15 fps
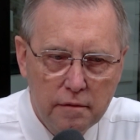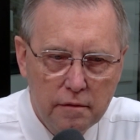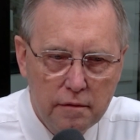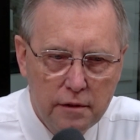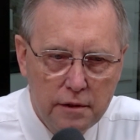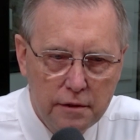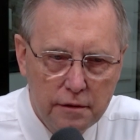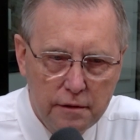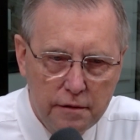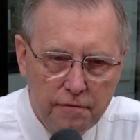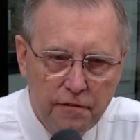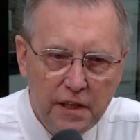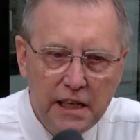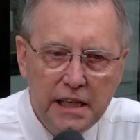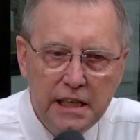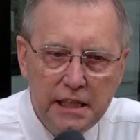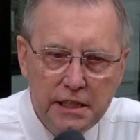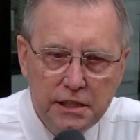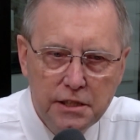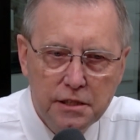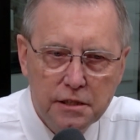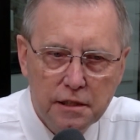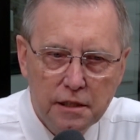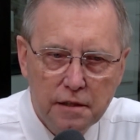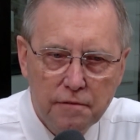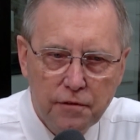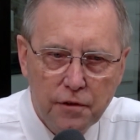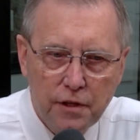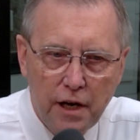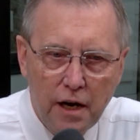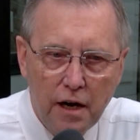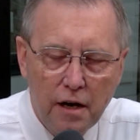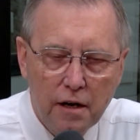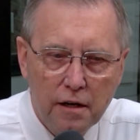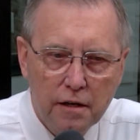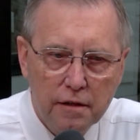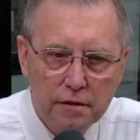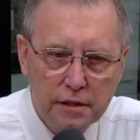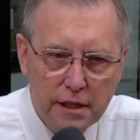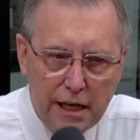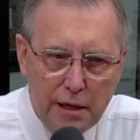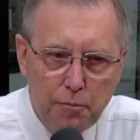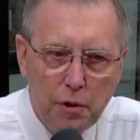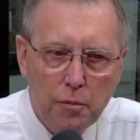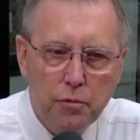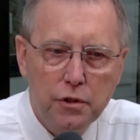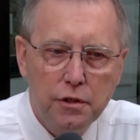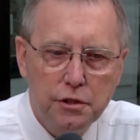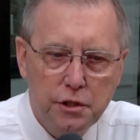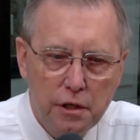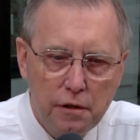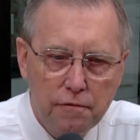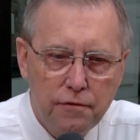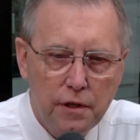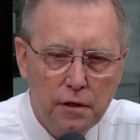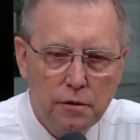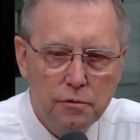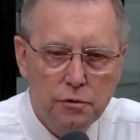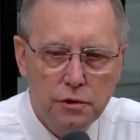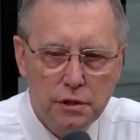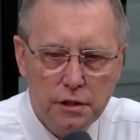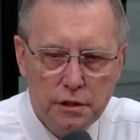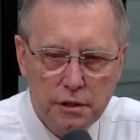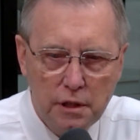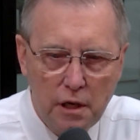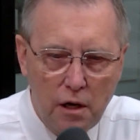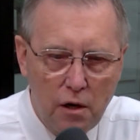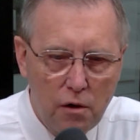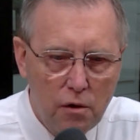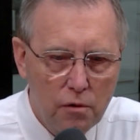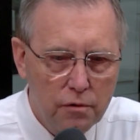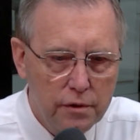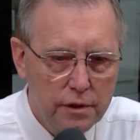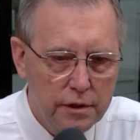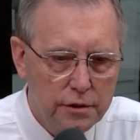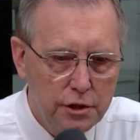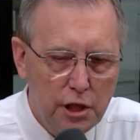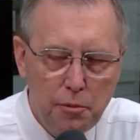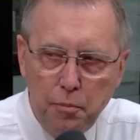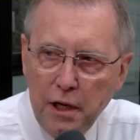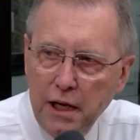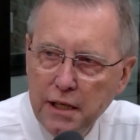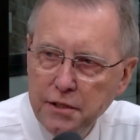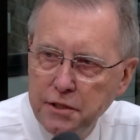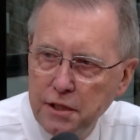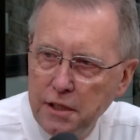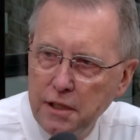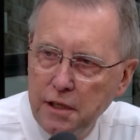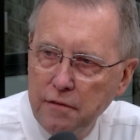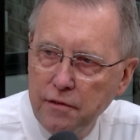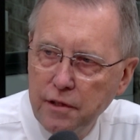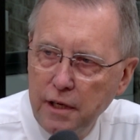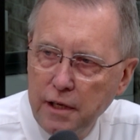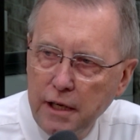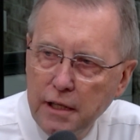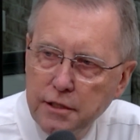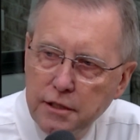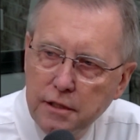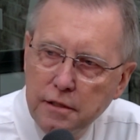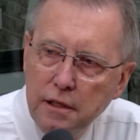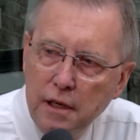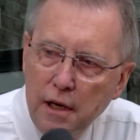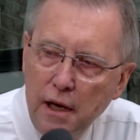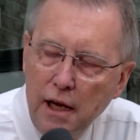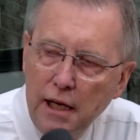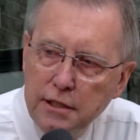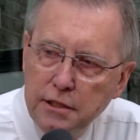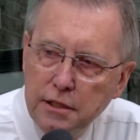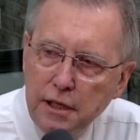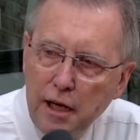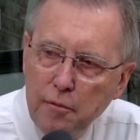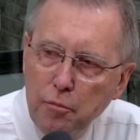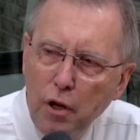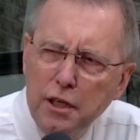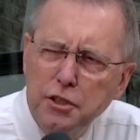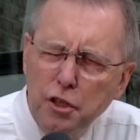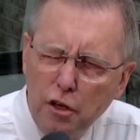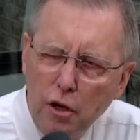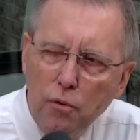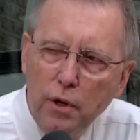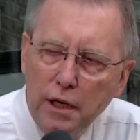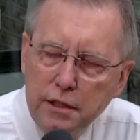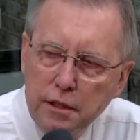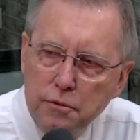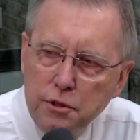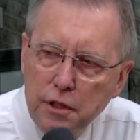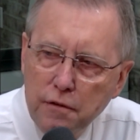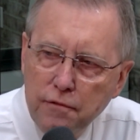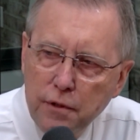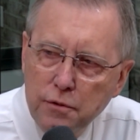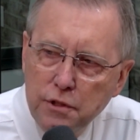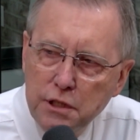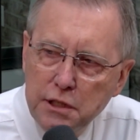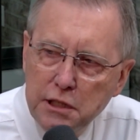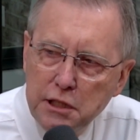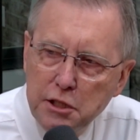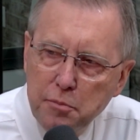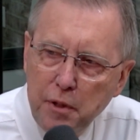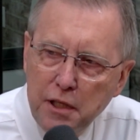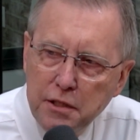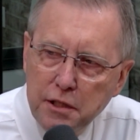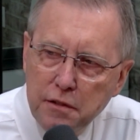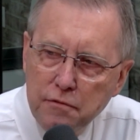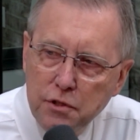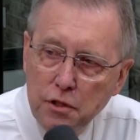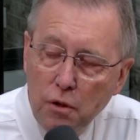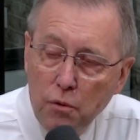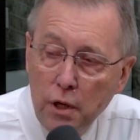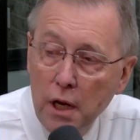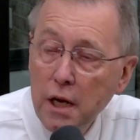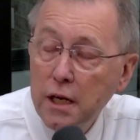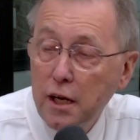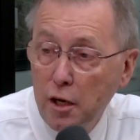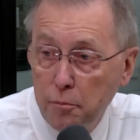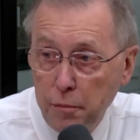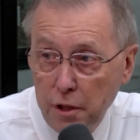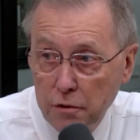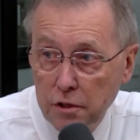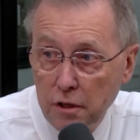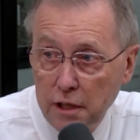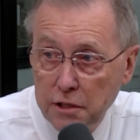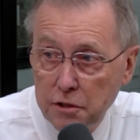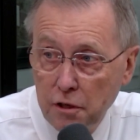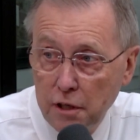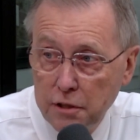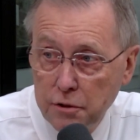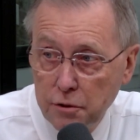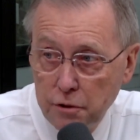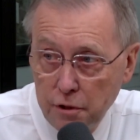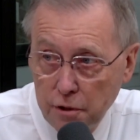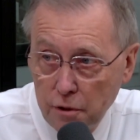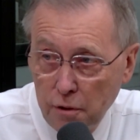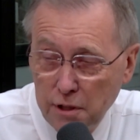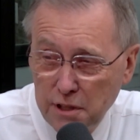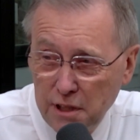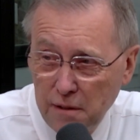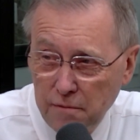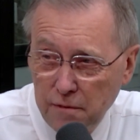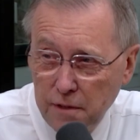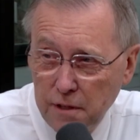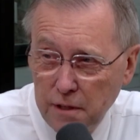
the fees for there to keep up with the cell phones and all the GPSing and everything has to take place to locate those cell phones is expensive. So you got a bill at the legislature to increase that fee?